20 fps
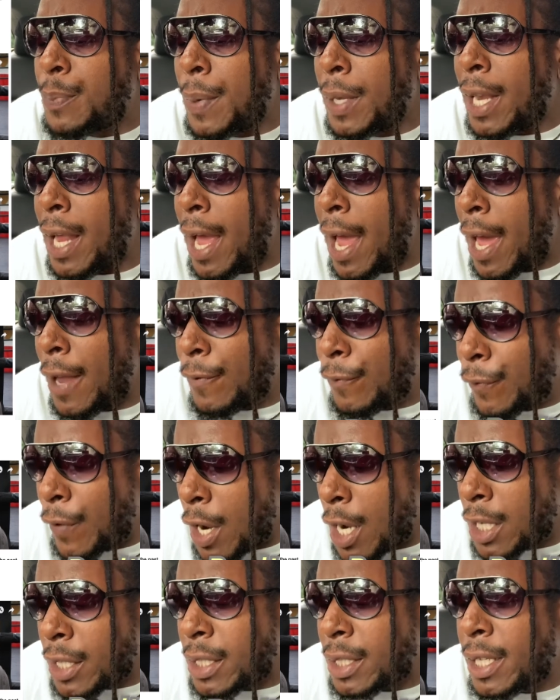been
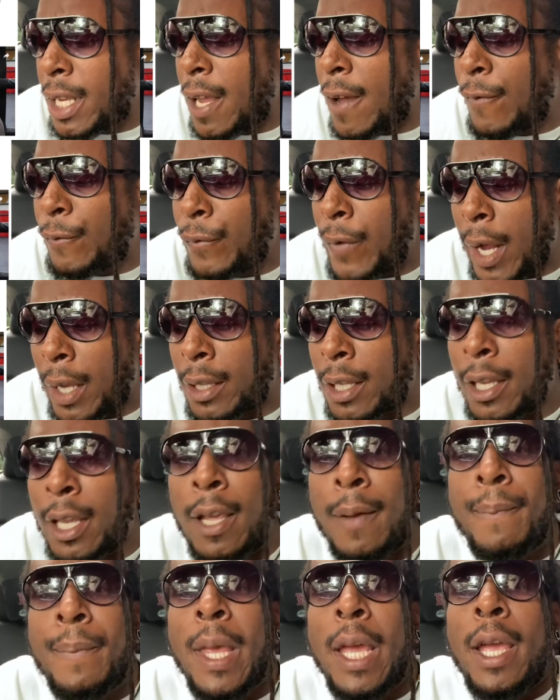adversely affecting
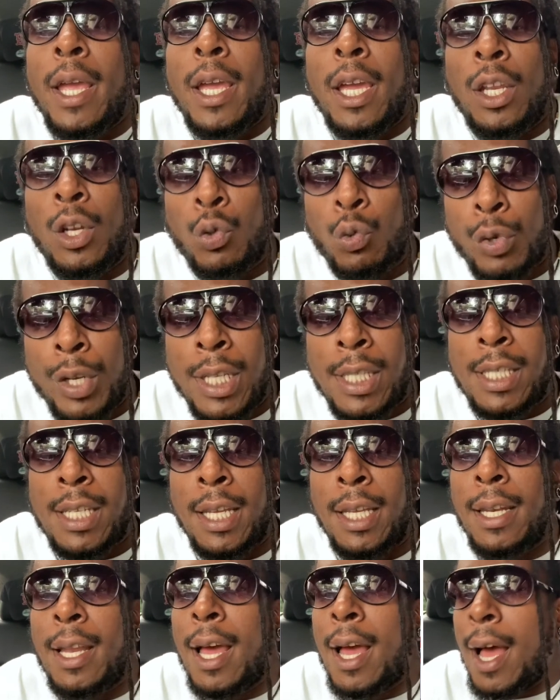him in
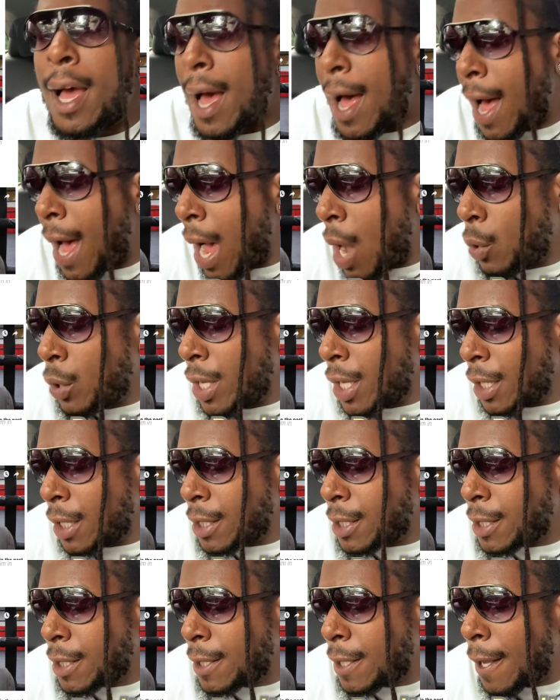recent outings.